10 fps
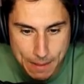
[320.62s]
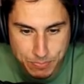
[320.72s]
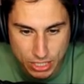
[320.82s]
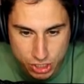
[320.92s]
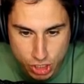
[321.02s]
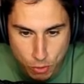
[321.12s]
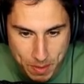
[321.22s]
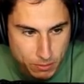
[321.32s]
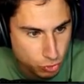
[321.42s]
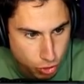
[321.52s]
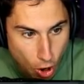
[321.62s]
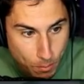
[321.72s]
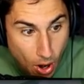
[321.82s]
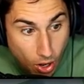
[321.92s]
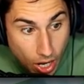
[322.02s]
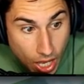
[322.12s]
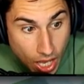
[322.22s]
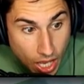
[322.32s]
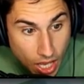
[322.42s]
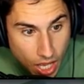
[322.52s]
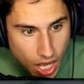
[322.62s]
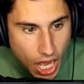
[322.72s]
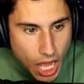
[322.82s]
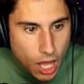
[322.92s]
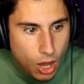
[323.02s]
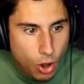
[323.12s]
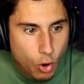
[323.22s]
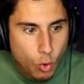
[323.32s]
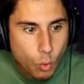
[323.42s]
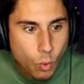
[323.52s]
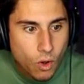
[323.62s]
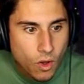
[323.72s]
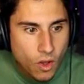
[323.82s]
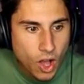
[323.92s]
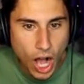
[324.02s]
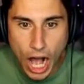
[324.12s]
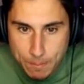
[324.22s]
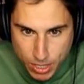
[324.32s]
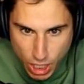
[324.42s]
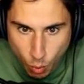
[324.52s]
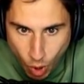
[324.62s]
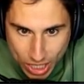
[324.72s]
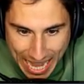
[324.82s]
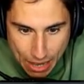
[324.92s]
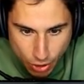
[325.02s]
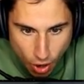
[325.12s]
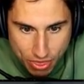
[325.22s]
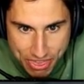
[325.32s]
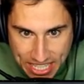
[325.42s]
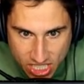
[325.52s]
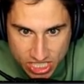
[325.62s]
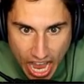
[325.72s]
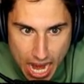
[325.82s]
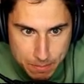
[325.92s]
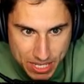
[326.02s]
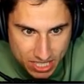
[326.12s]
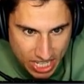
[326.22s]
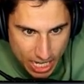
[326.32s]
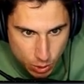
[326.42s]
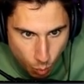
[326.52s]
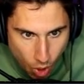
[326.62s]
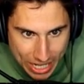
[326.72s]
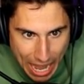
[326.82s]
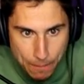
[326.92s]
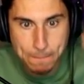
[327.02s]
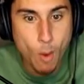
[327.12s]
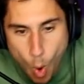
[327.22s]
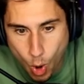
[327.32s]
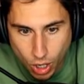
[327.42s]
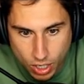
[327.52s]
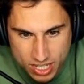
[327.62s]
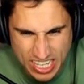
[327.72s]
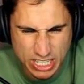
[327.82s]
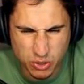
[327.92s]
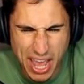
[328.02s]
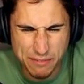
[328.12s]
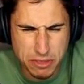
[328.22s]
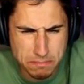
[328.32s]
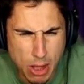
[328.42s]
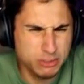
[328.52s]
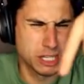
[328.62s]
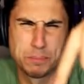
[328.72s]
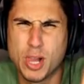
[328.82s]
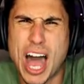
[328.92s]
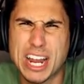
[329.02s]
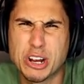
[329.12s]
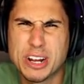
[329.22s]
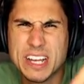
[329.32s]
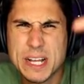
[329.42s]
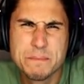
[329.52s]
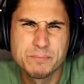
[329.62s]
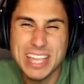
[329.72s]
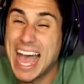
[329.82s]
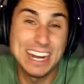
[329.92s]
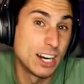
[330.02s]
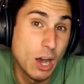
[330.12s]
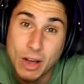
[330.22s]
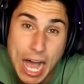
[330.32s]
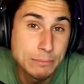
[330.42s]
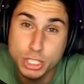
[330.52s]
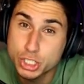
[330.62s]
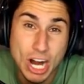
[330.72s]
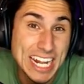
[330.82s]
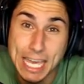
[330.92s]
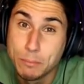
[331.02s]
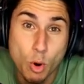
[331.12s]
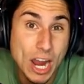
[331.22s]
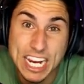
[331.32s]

up the stupid crowbar. Oh, I'm gonna work out on this side because I could work out more because I don't have the multiplier. I don't know. I'm just trying to get more